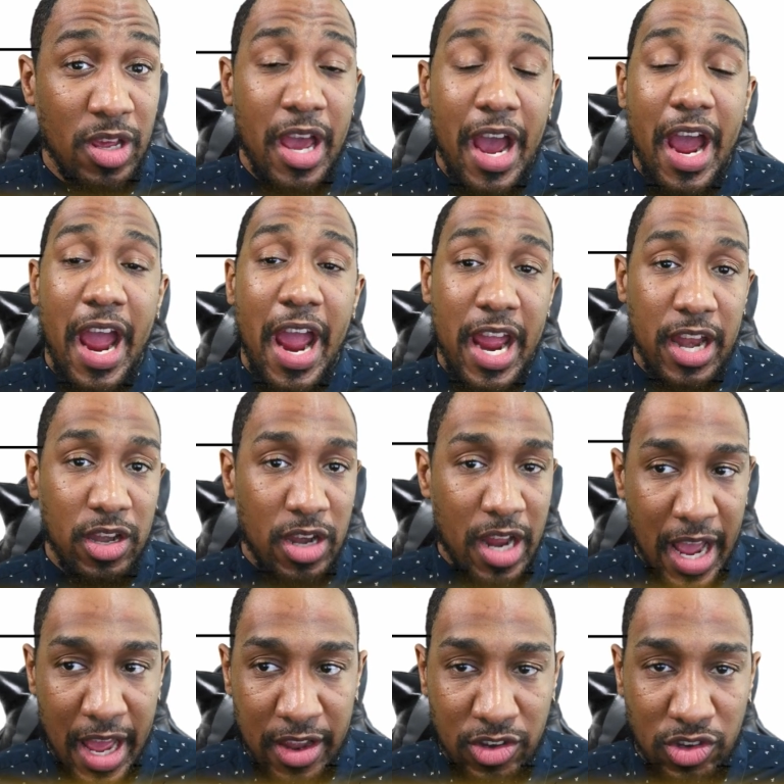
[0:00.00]
And
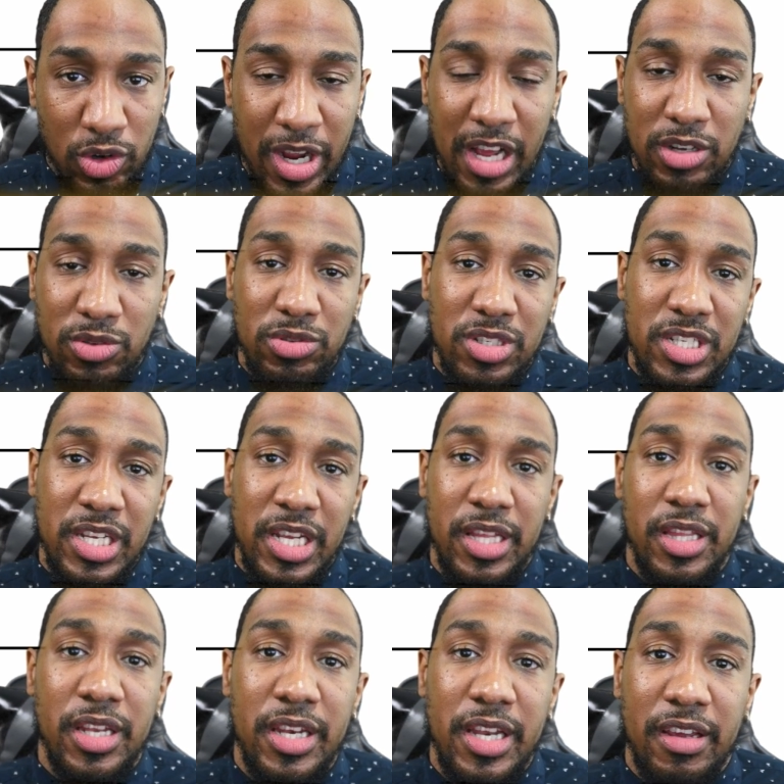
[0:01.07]
as you guys will see in the
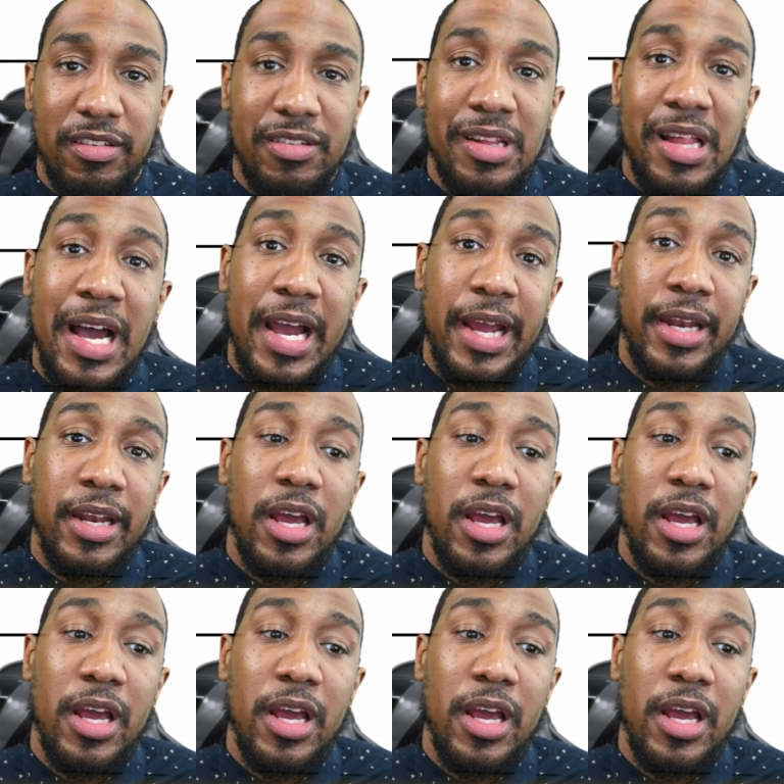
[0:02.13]
next slide,